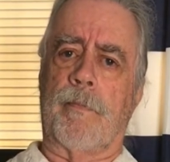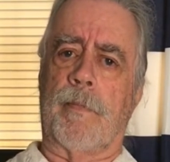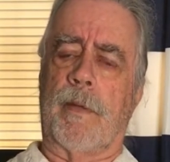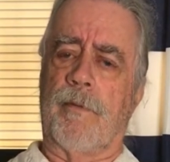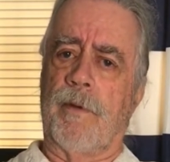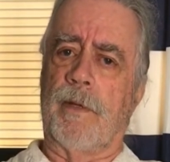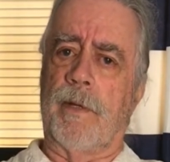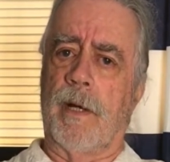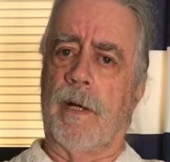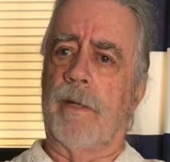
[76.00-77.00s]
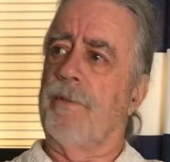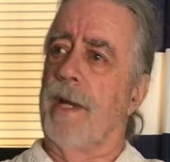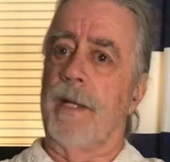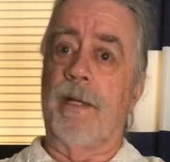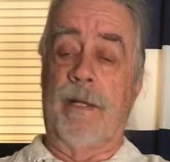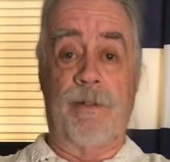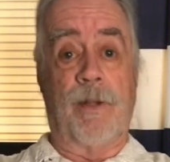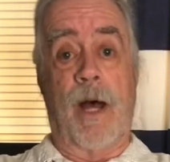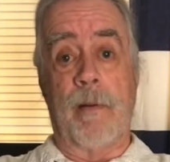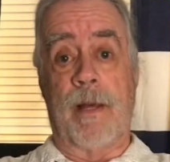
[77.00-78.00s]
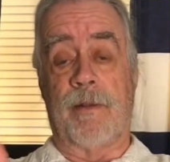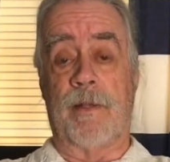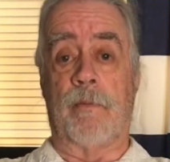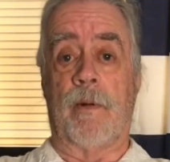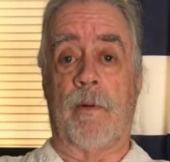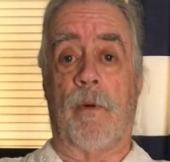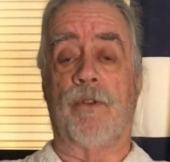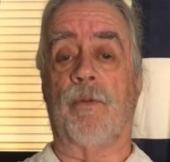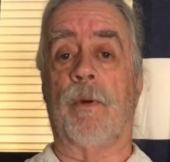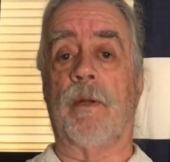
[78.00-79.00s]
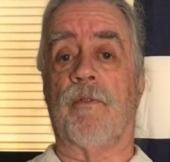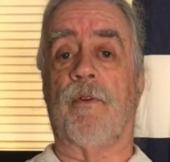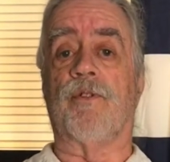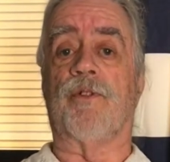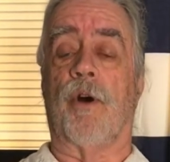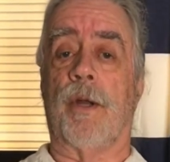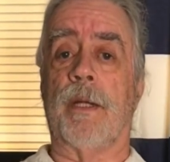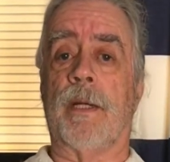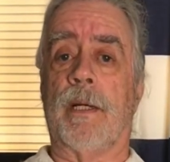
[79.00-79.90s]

Different setting this time as it was when it first started.